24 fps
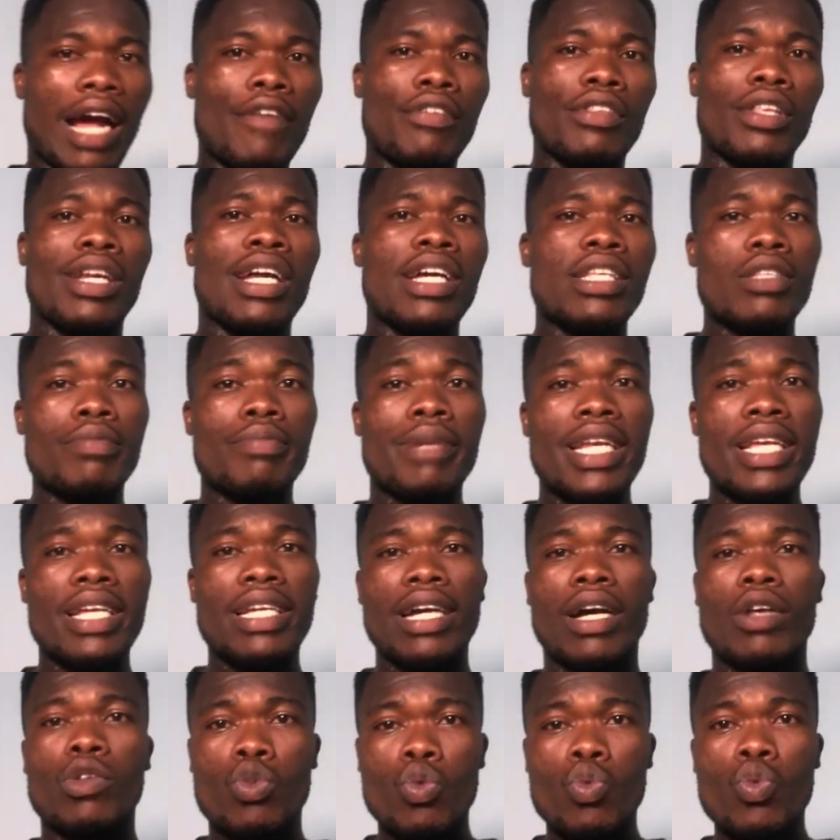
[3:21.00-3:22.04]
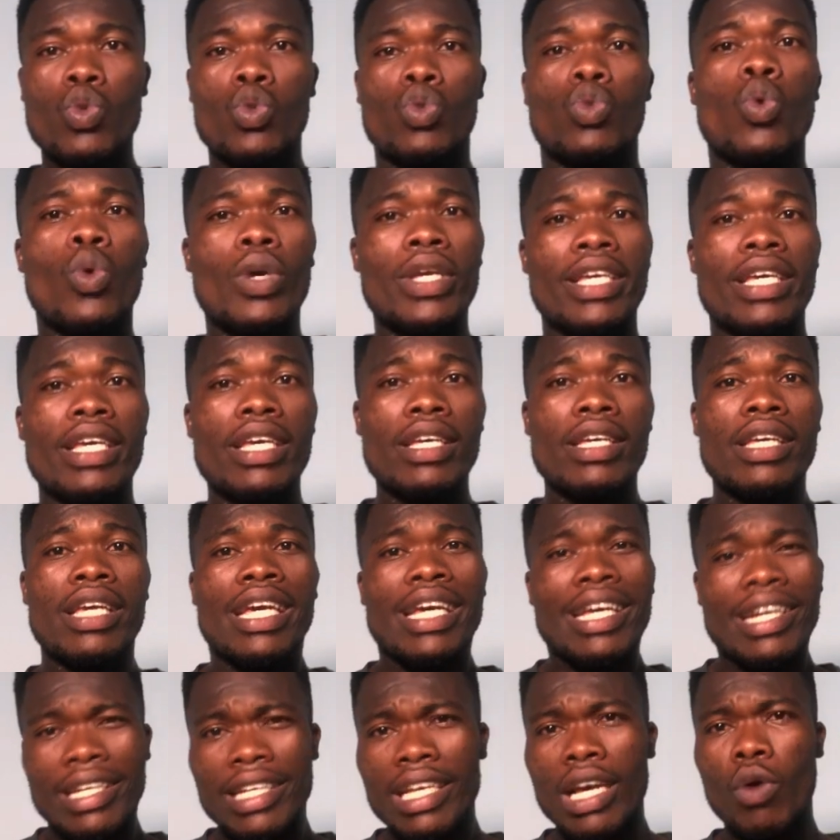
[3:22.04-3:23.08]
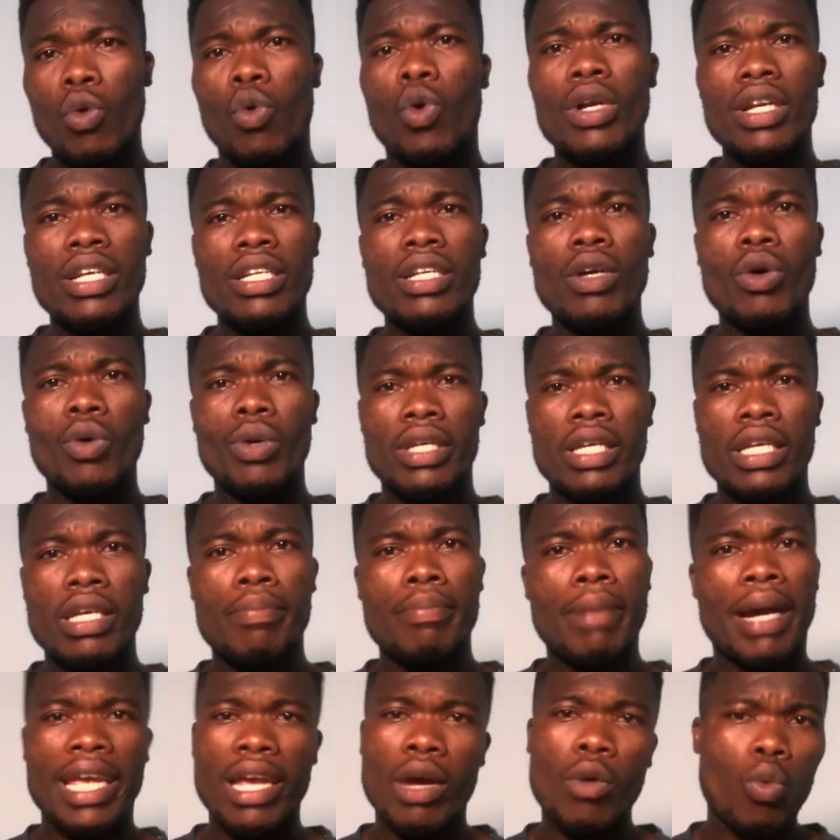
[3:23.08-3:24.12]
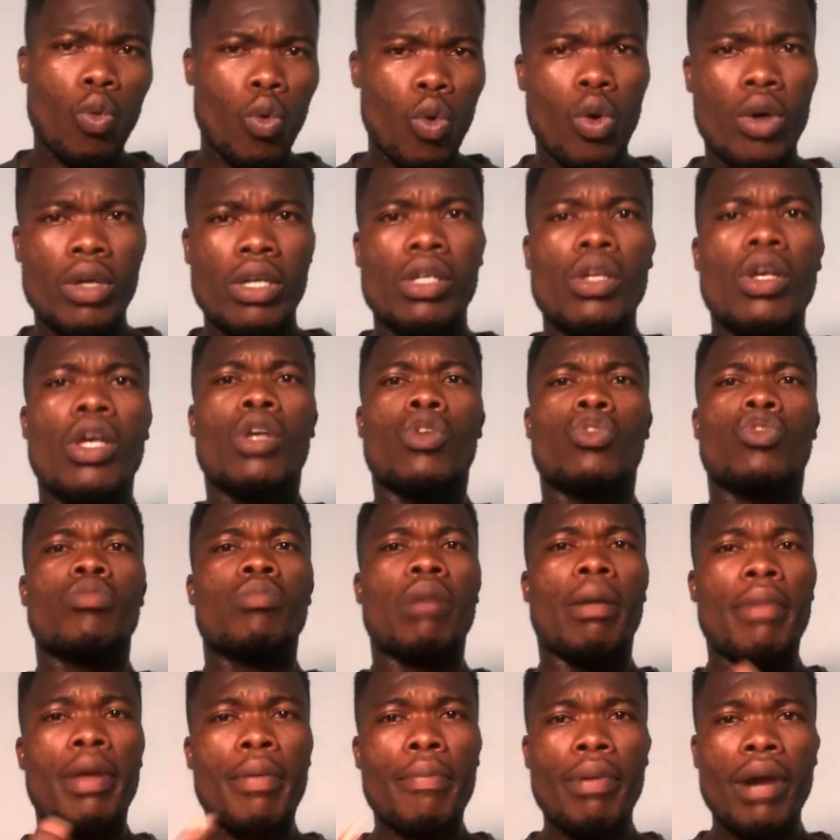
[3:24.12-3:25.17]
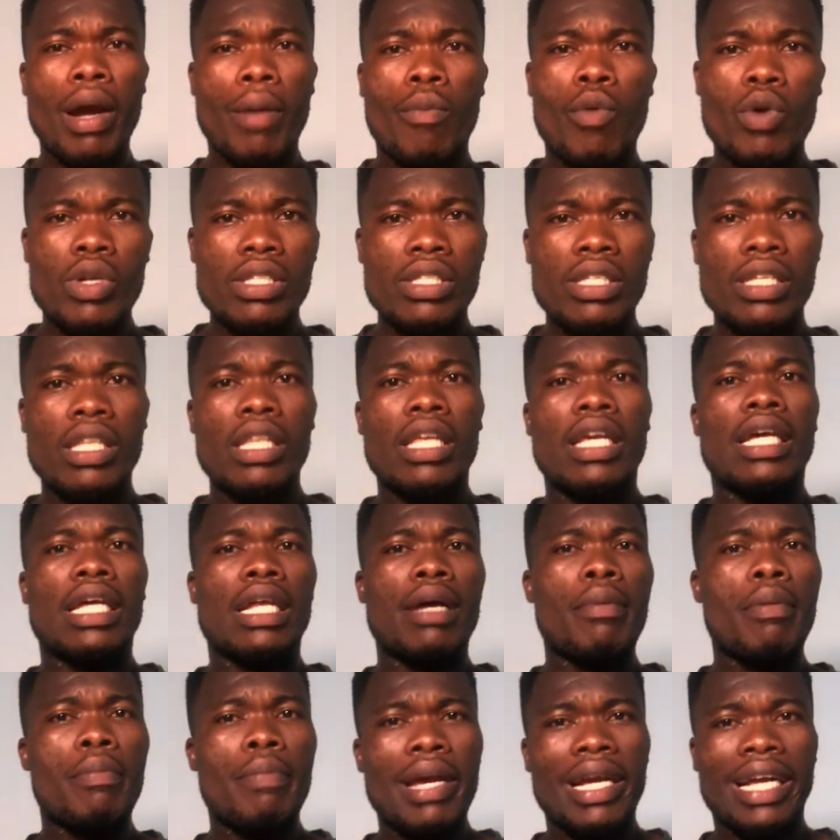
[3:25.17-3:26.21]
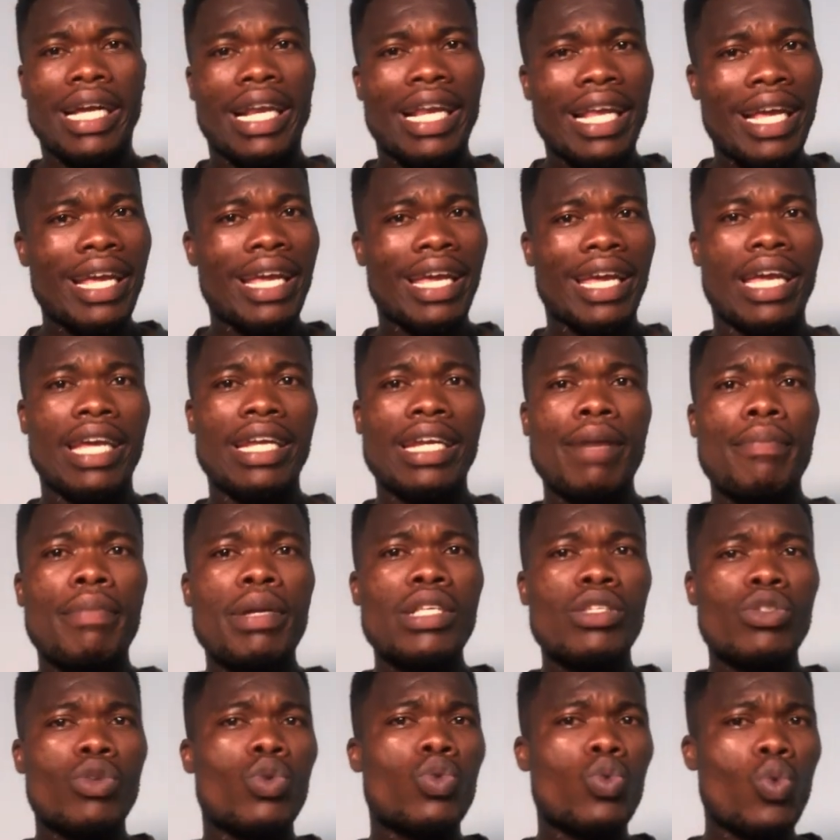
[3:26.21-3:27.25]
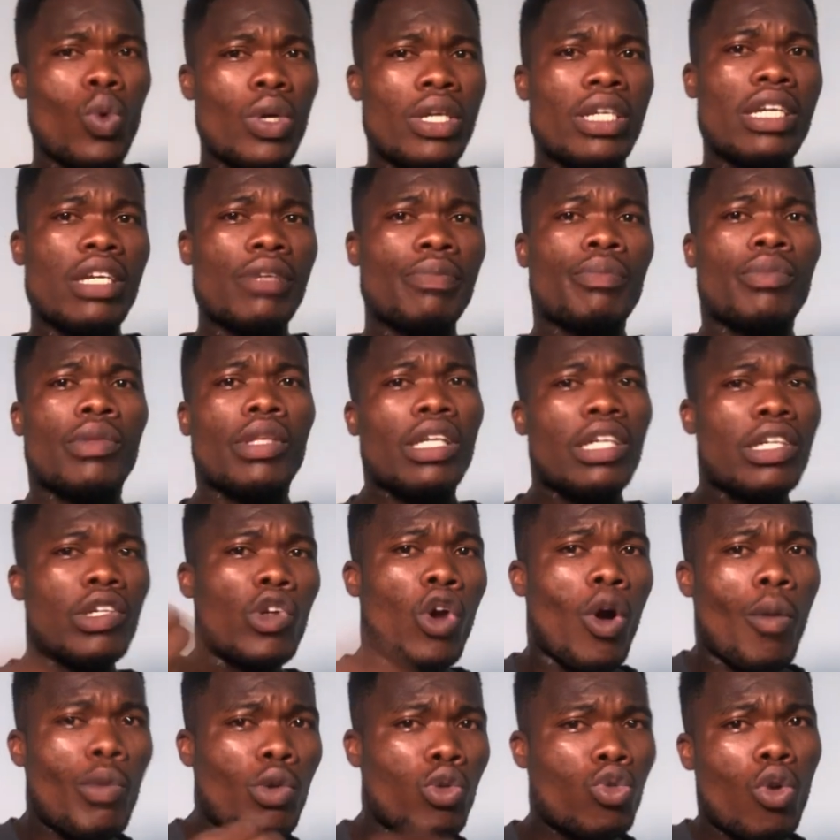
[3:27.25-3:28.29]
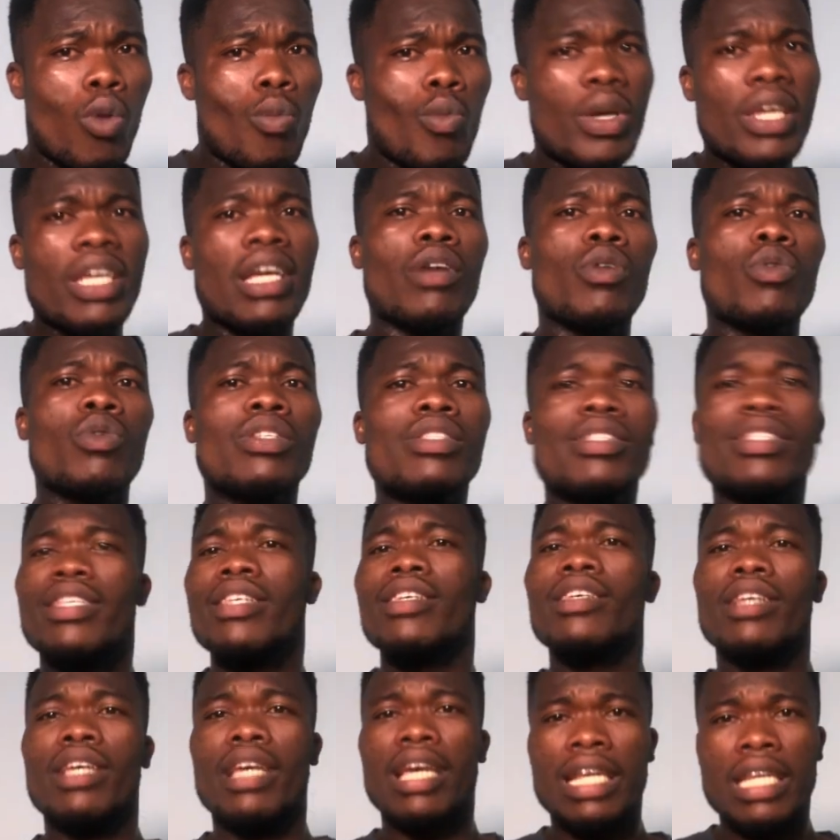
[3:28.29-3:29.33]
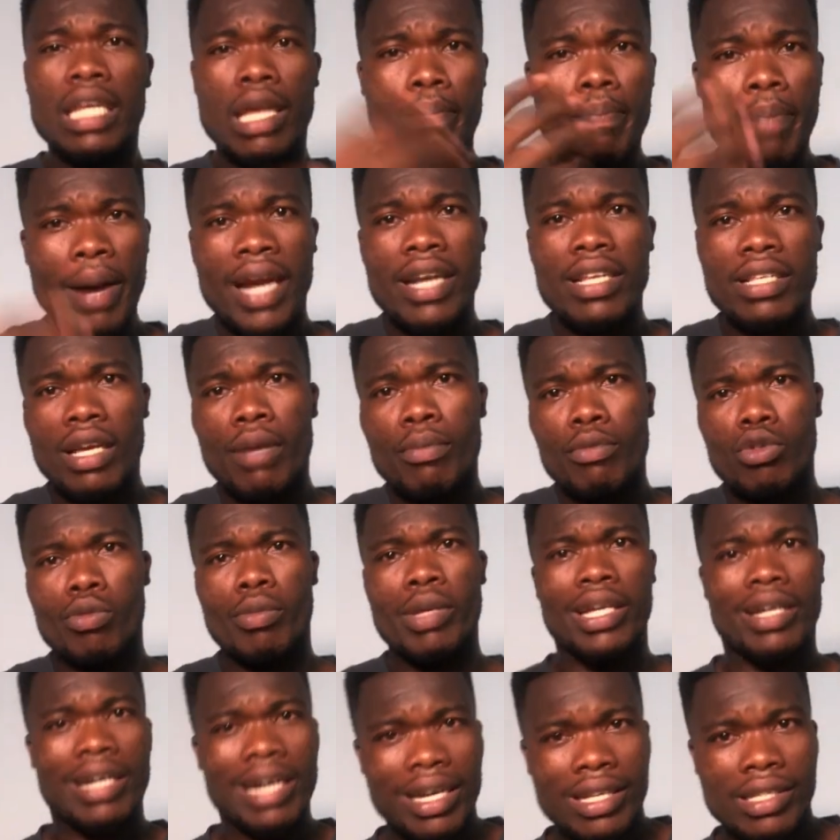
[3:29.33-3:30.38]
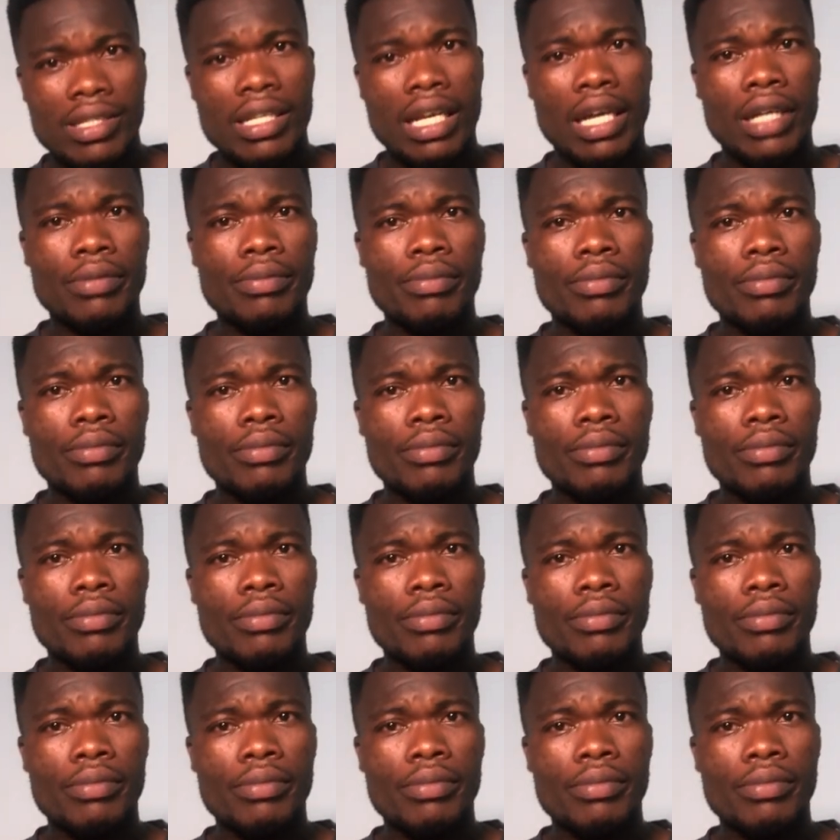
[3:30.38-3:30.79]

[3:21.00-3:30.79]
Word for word: after that, Medikal soon is okay. Near corner they okay, my wrong. So my member wanting, I remember clear air, I mean chose okay. Me almost some more yanunti and a ban is some cancer.